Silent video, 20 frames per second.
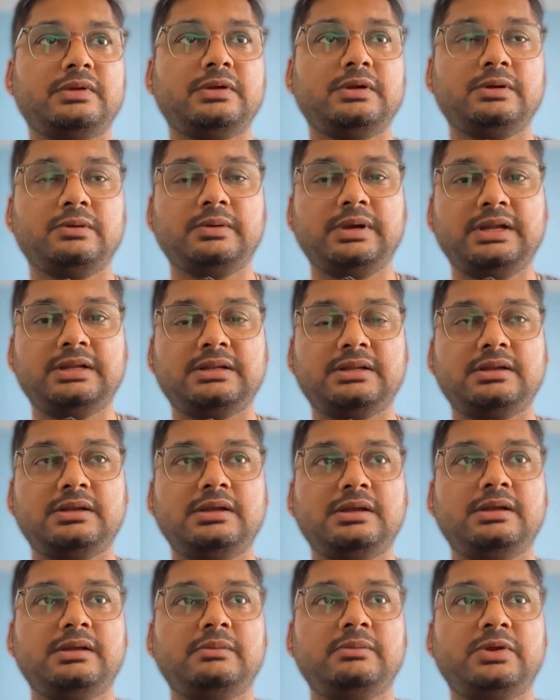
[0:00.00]
right
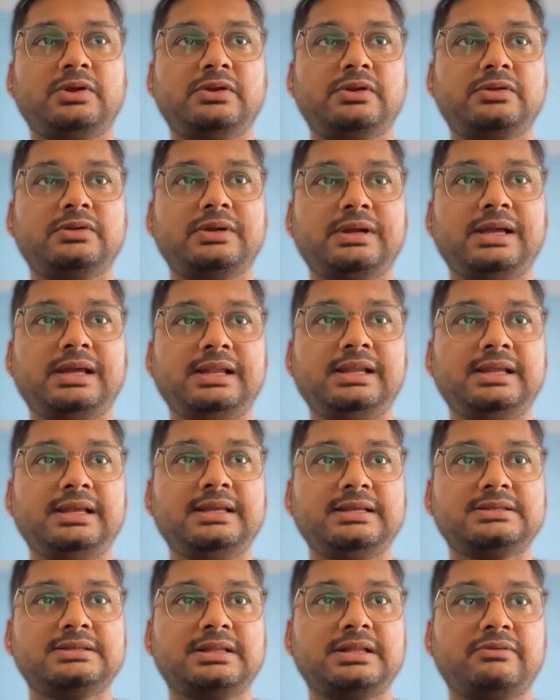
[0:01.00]
we're going to do
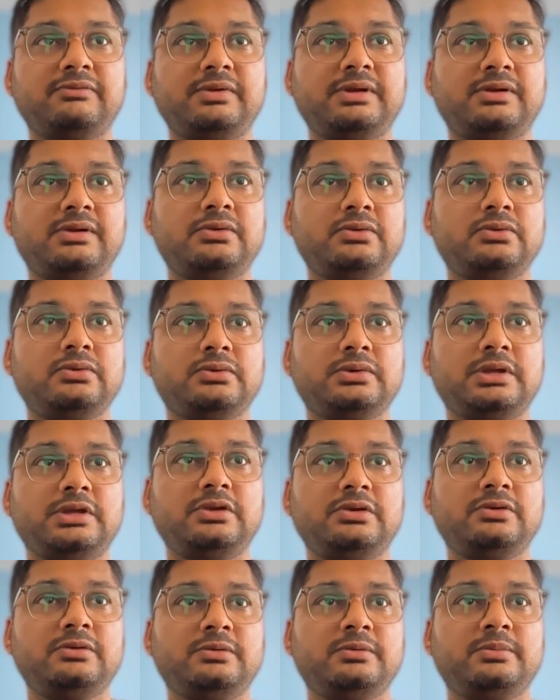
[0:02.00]
ls and we are going to do
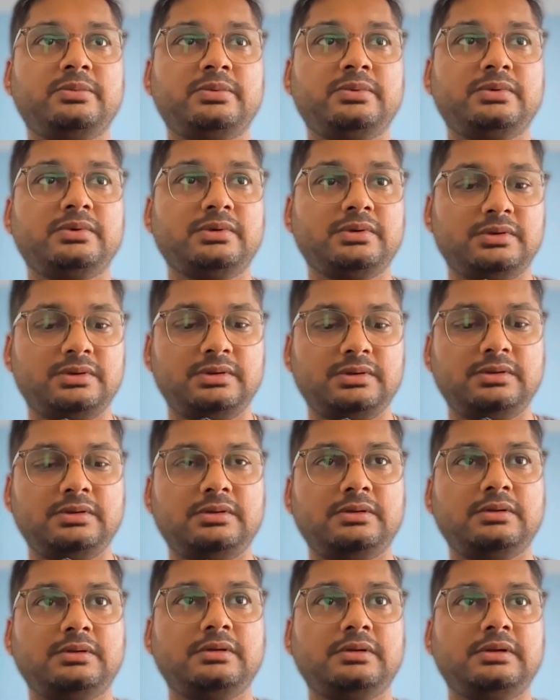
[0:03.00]
kube
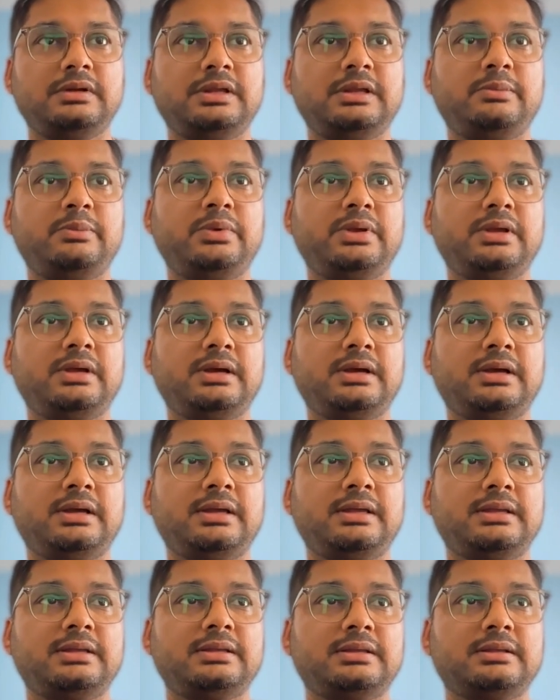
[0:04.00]

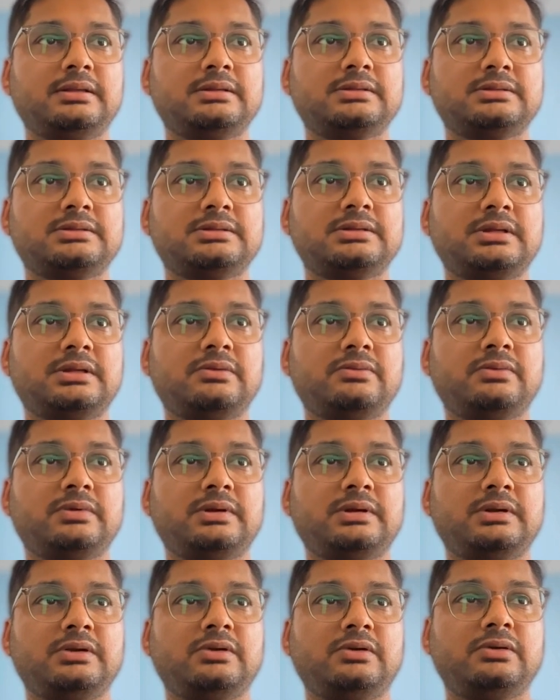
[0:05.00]
api
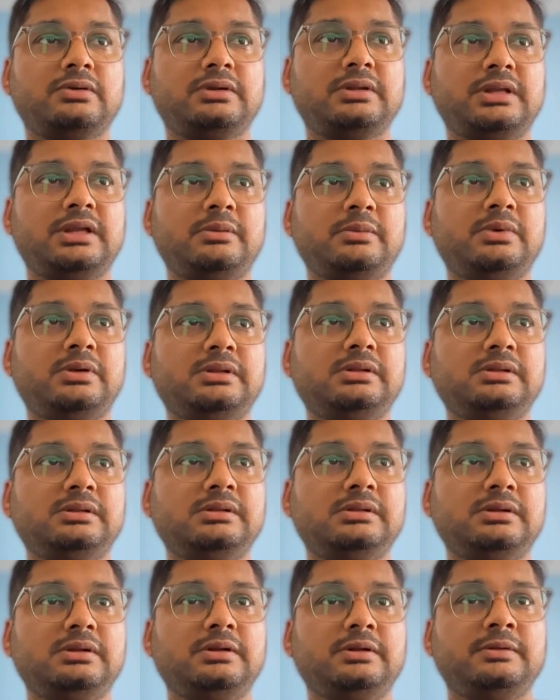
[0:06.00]
yaml
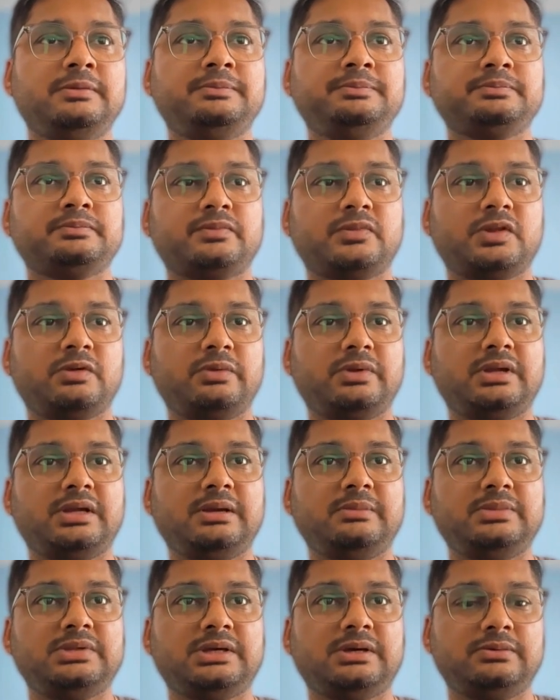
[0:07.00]
now we
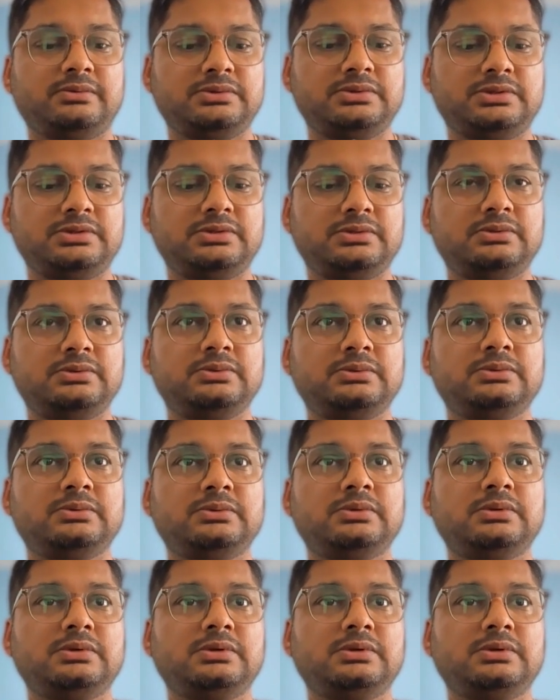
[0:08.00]
come down to